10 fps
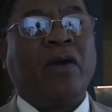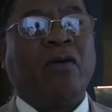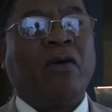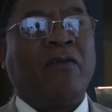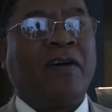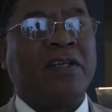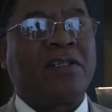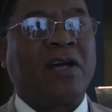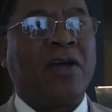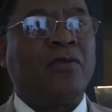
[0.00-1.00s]
all of
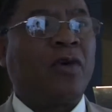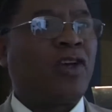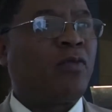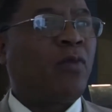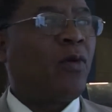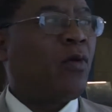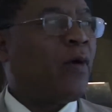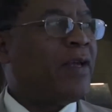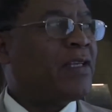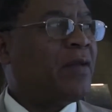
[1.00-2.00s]
us trying to explore
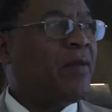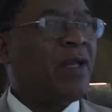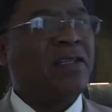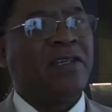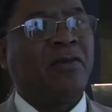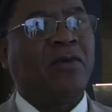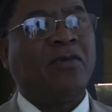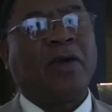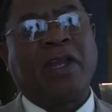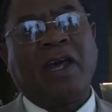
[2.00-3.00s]
ways and means in
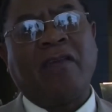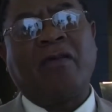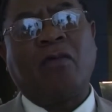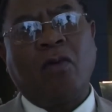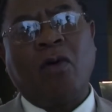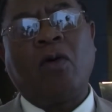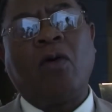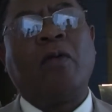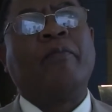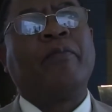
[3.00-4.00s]
which we can have a more